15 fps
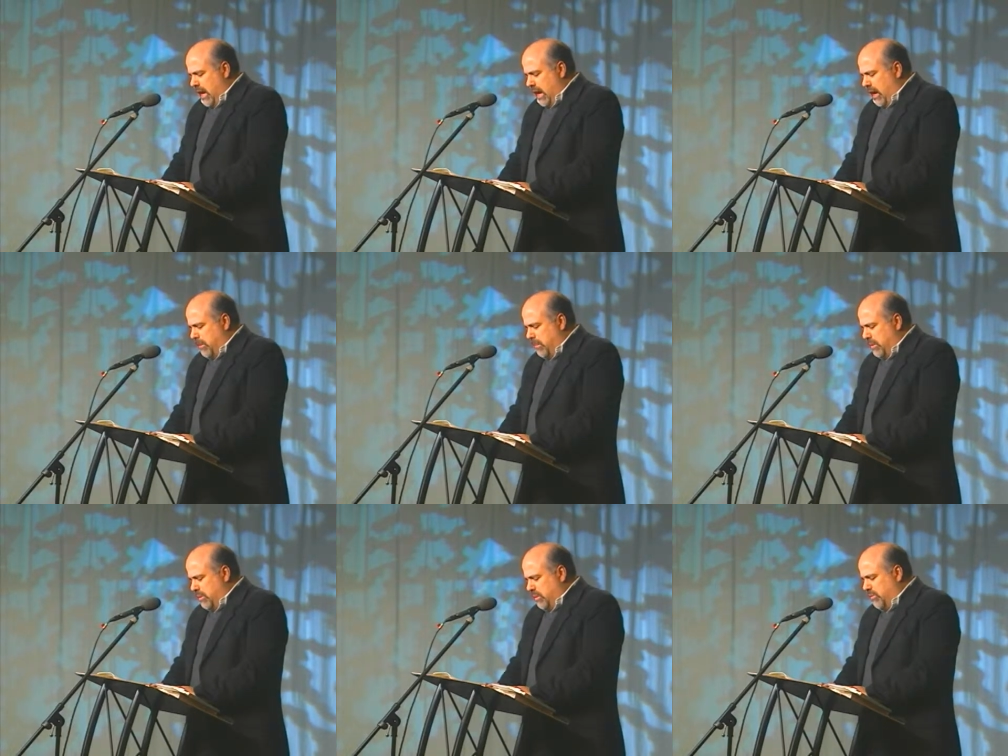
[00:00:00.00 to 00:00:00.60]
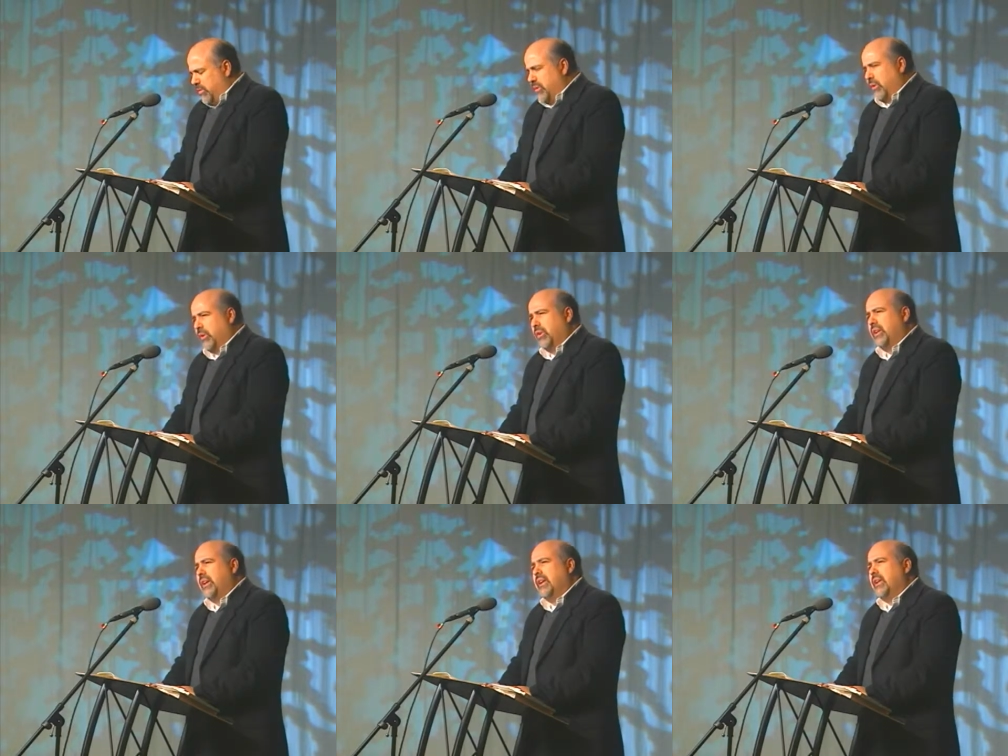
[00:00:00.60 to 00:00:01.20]
how
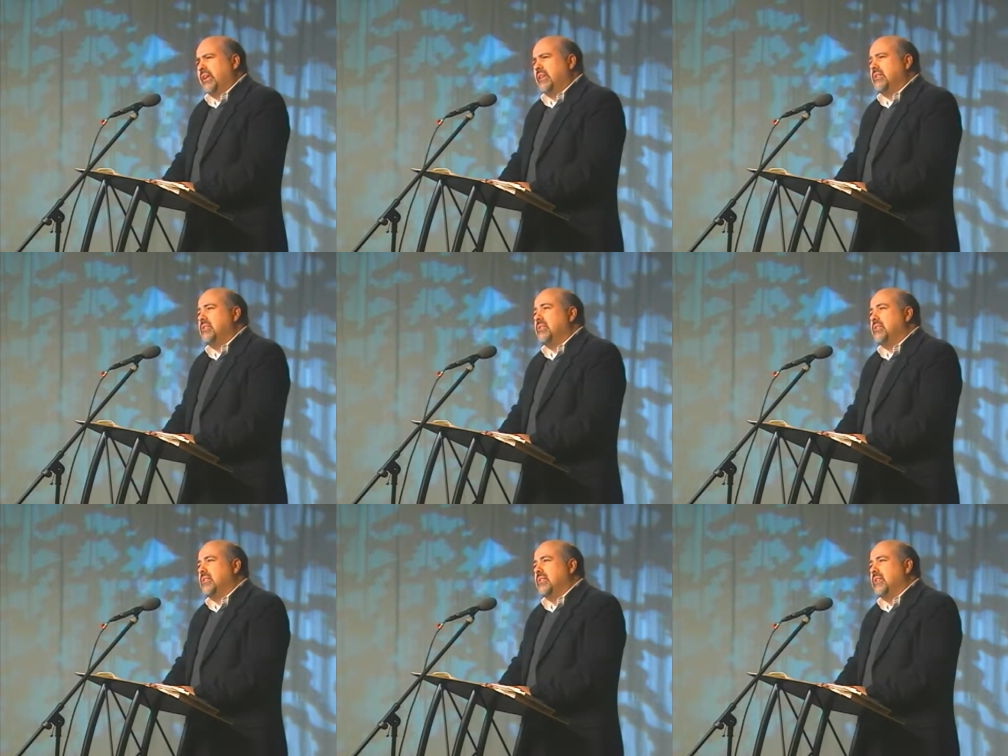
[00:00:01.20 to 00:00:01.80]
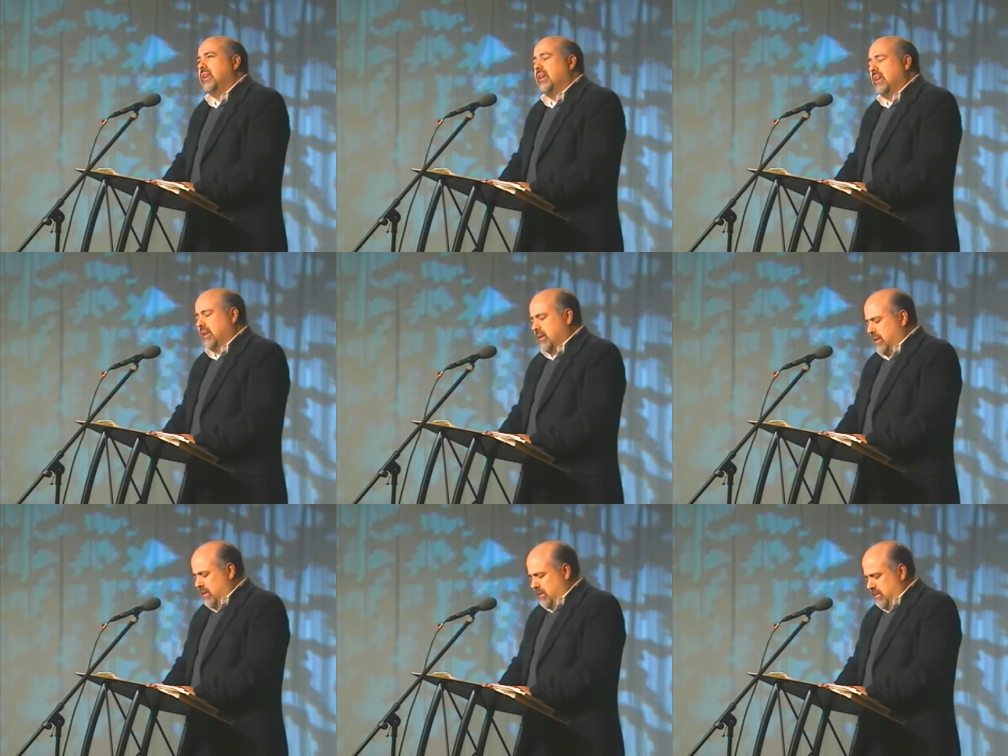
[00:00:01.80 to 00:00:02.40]
beautiful it is to
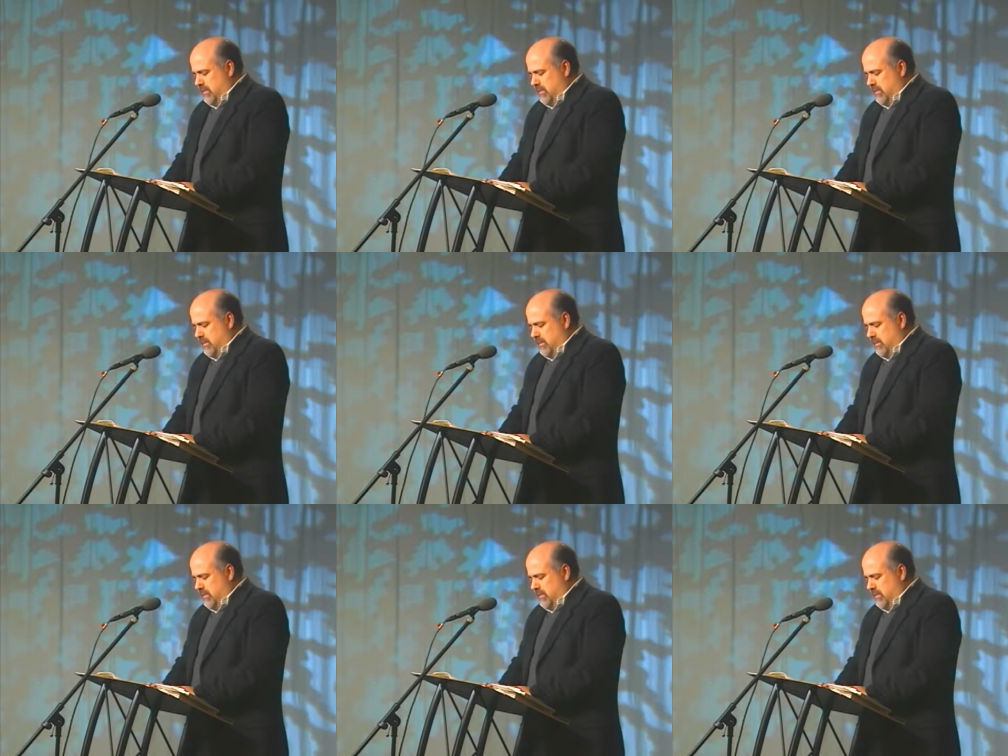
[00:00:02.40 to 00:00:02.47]
need.